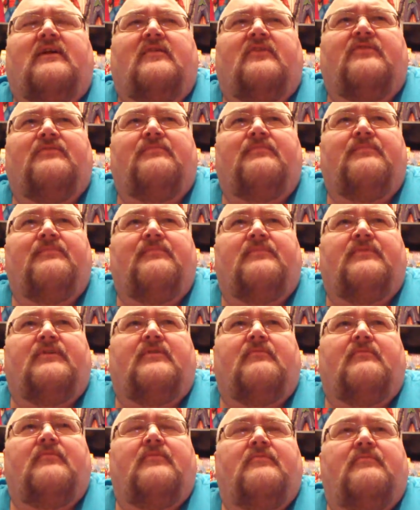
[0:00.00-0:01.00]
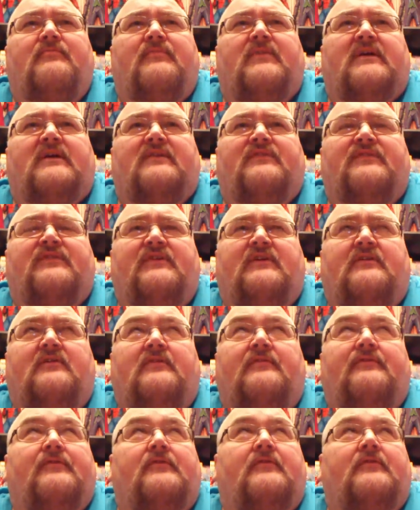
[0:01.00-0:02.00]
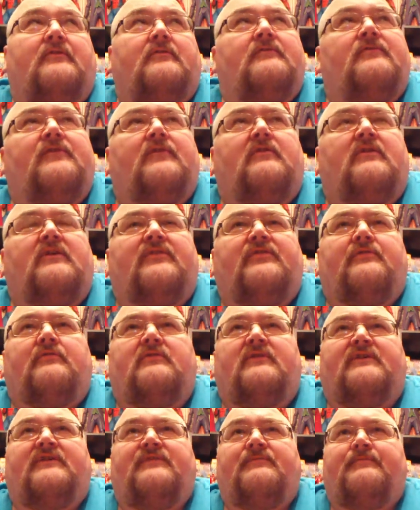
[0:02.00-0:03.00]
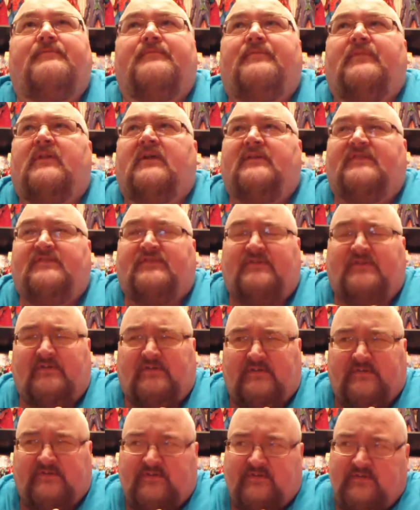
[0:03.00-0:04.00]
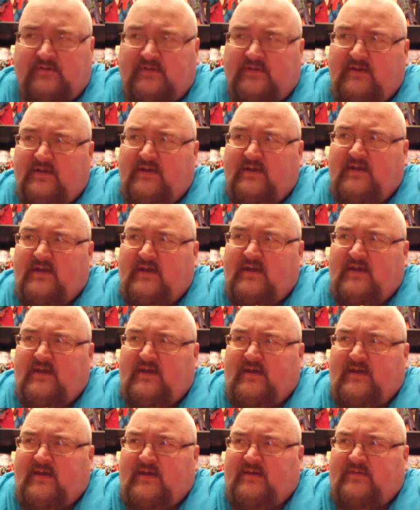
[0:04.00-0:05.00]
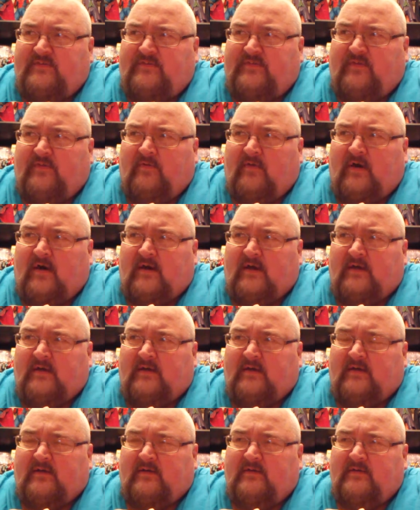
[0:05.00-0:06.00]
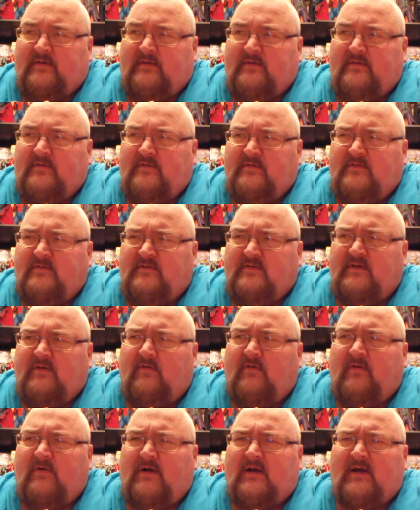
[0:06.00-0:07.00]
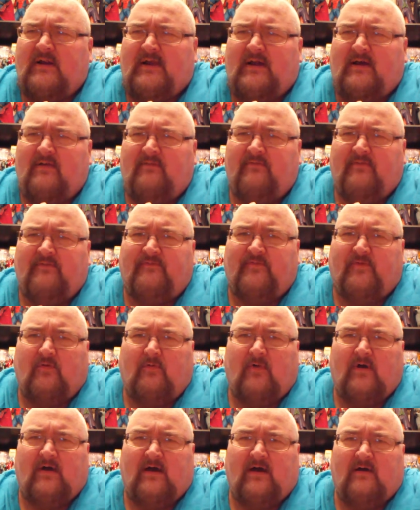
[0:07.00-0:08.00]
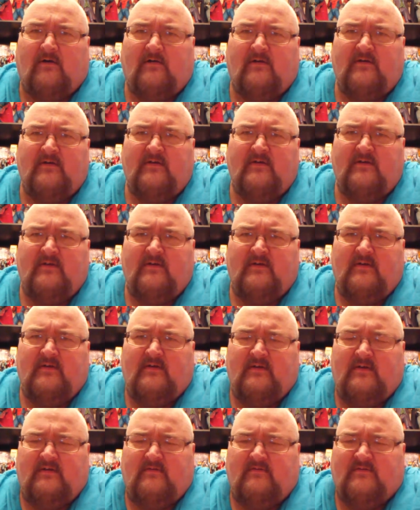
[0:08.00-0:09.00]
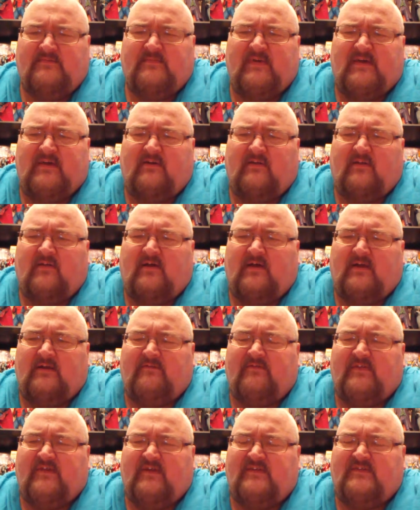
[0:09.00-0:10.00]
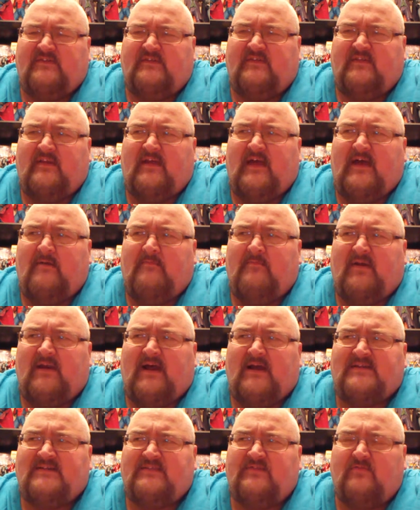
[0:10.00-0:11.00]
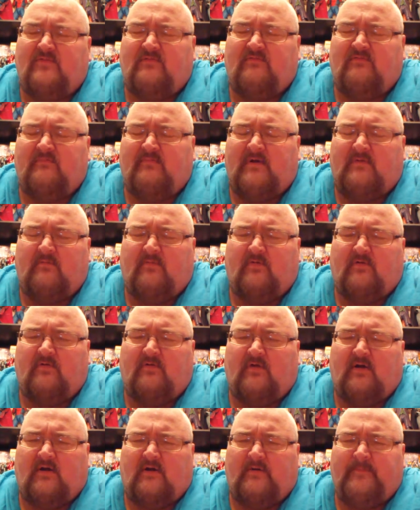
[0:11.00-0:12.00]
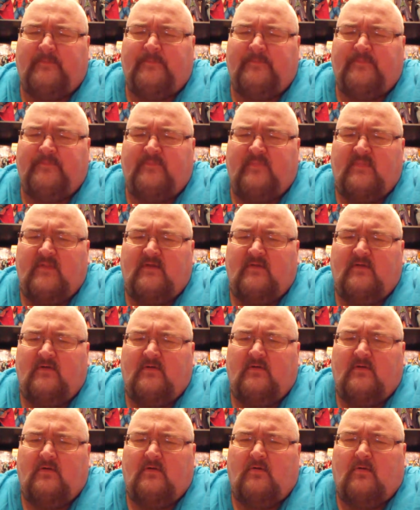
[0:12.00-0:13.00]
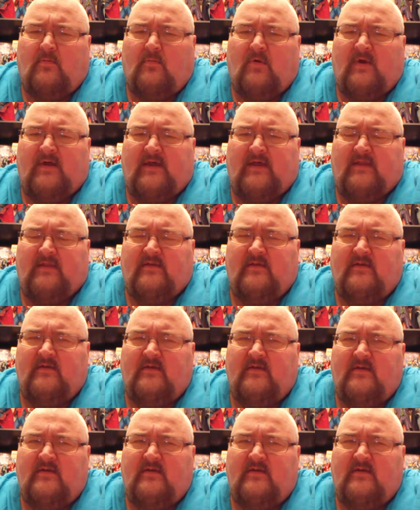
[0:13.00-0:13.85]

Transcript: else, you know, being a singer for thirty-three plus years. So I, uh, you know, I got out of it for a while. I was paying a lot of attention to that, but I still can remember uh, when